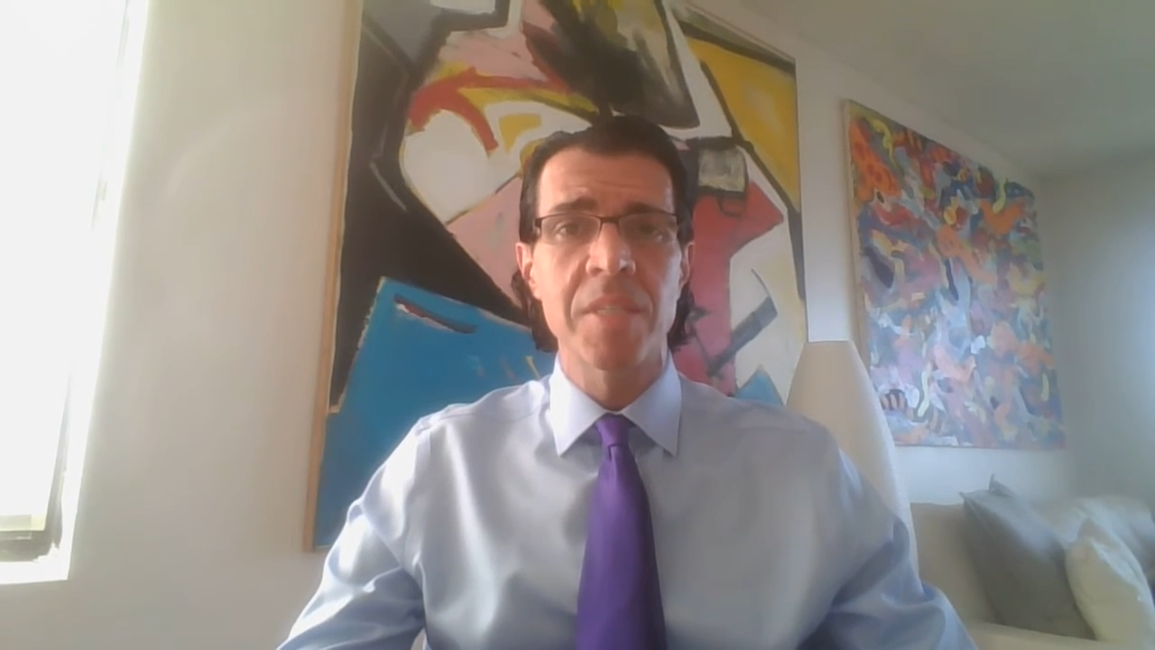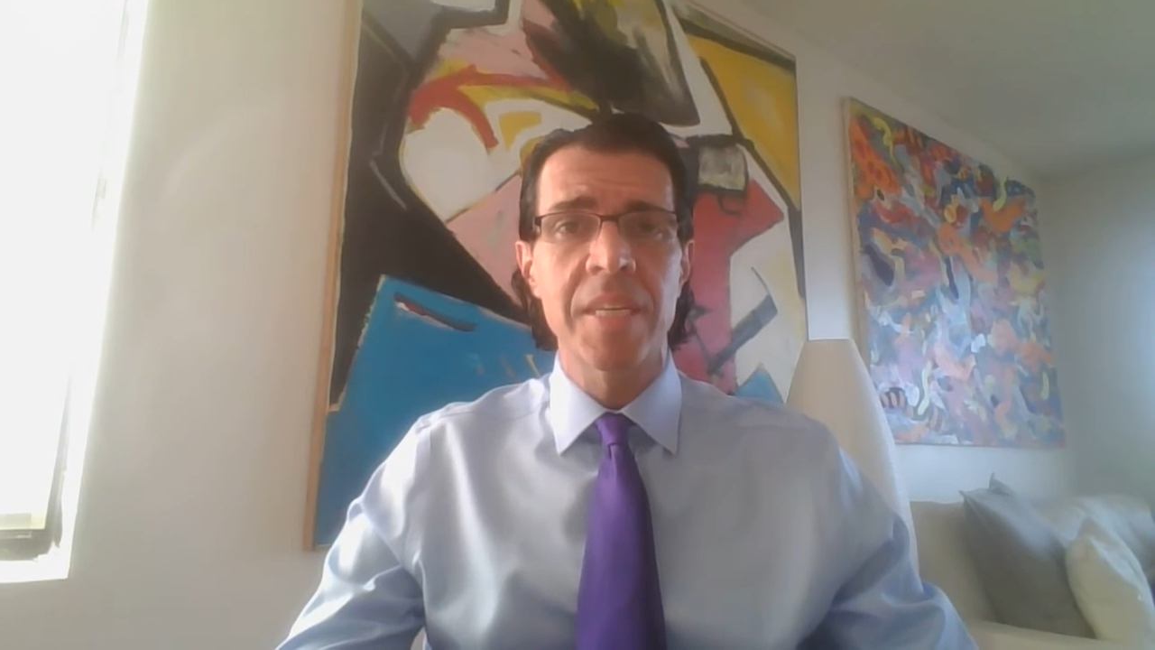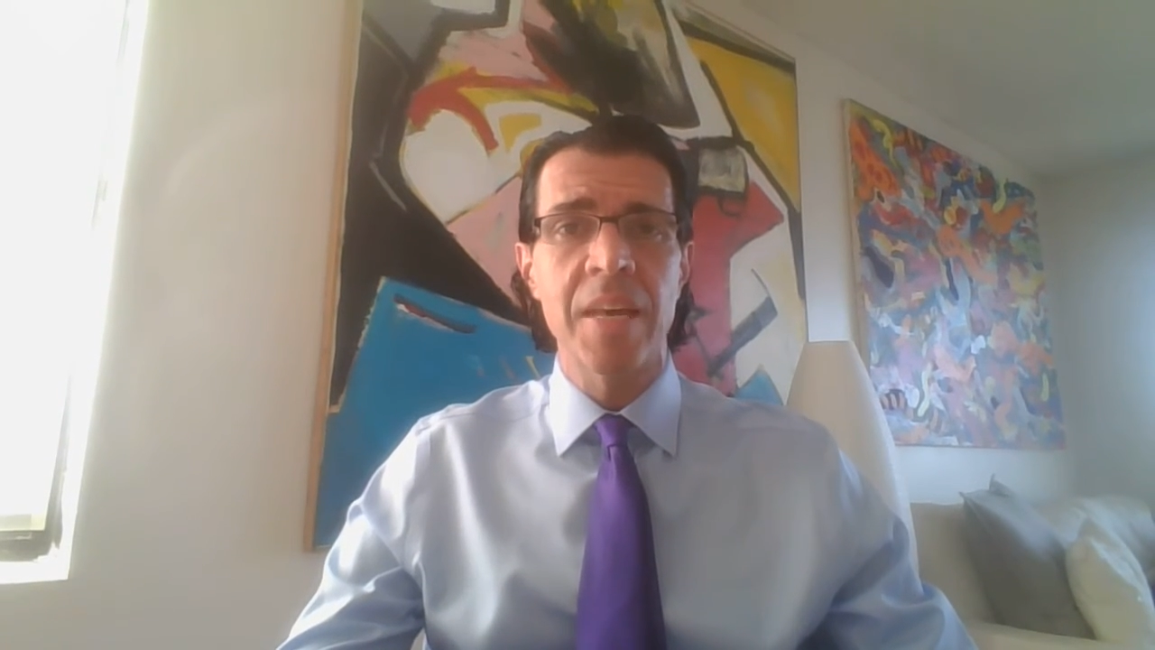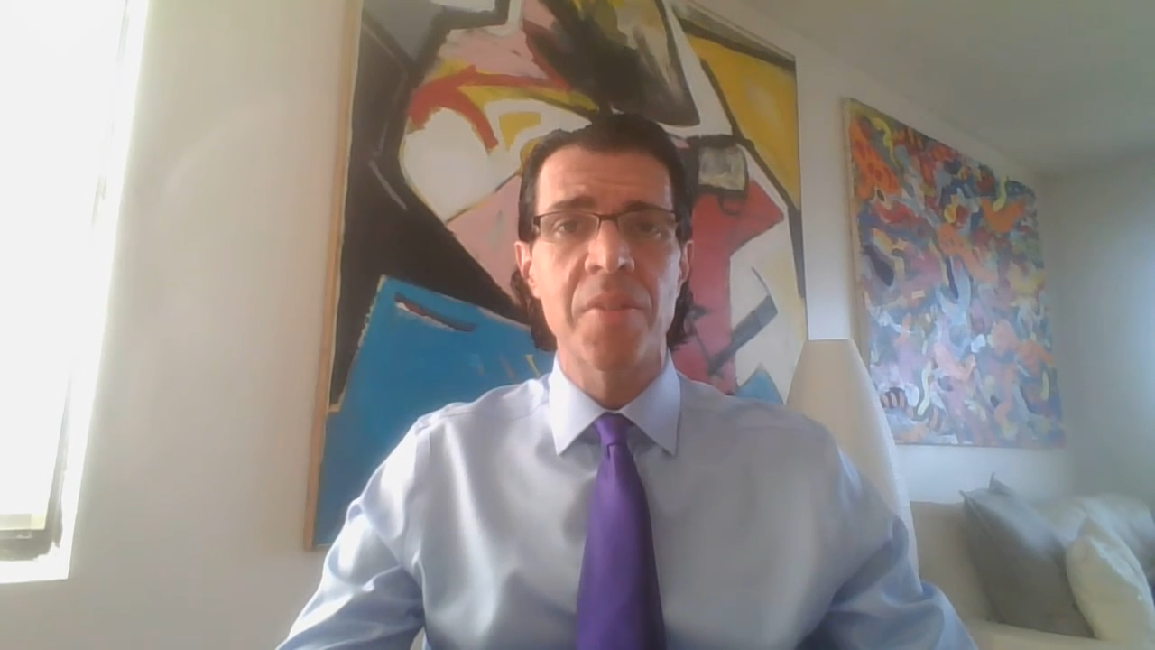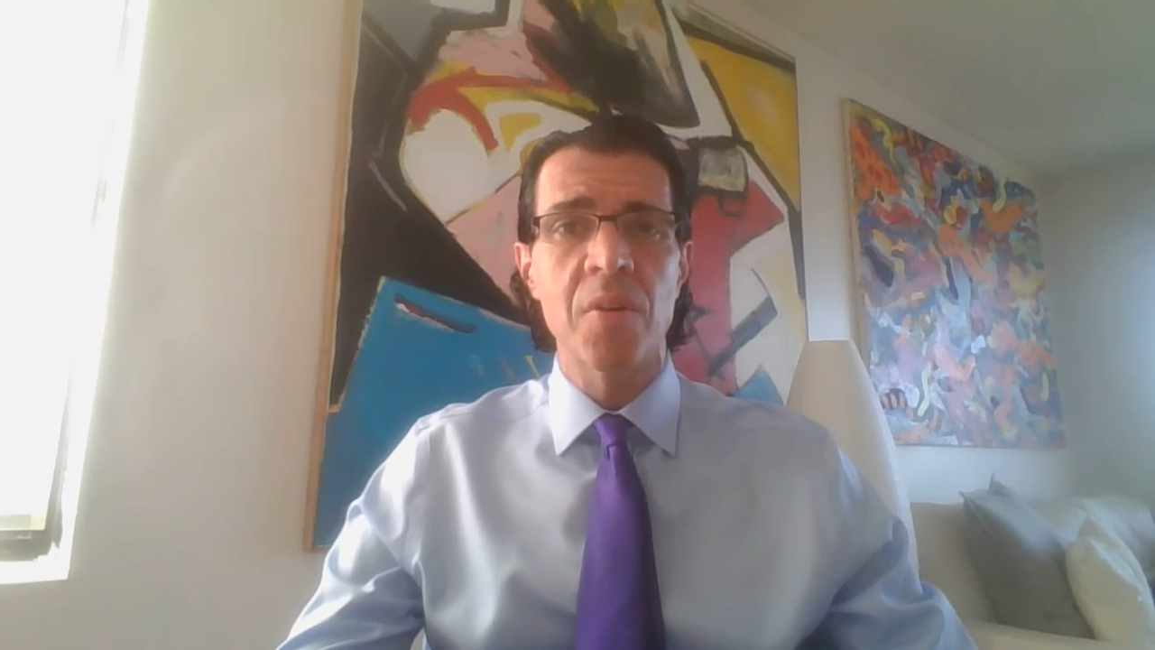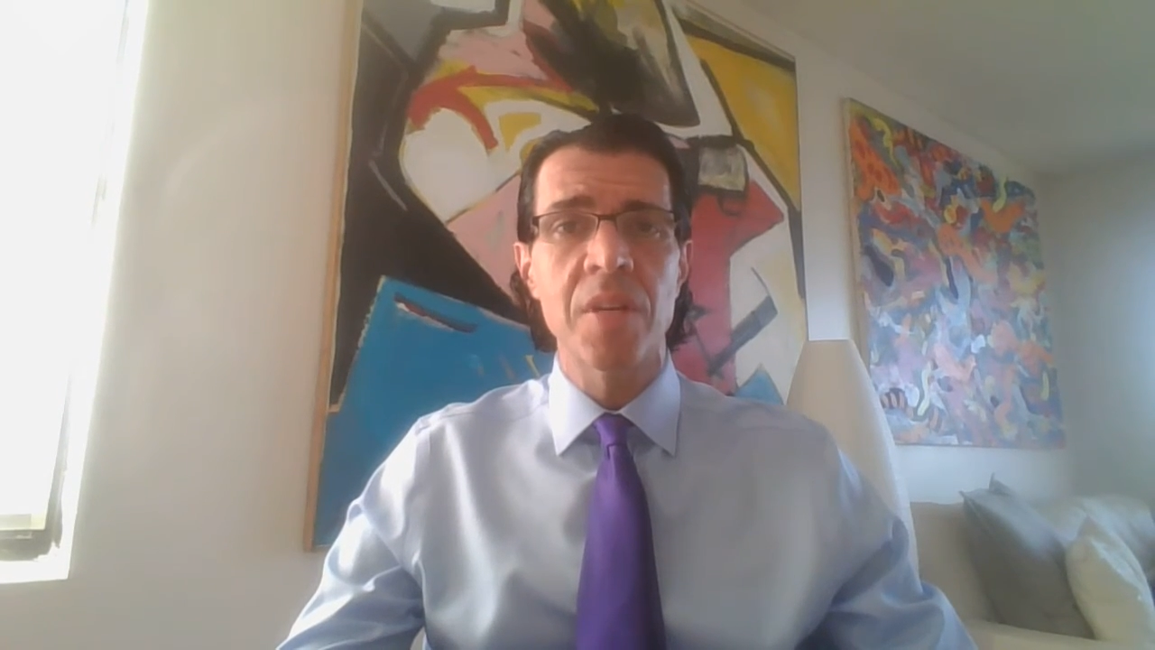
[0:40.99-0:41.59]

to get their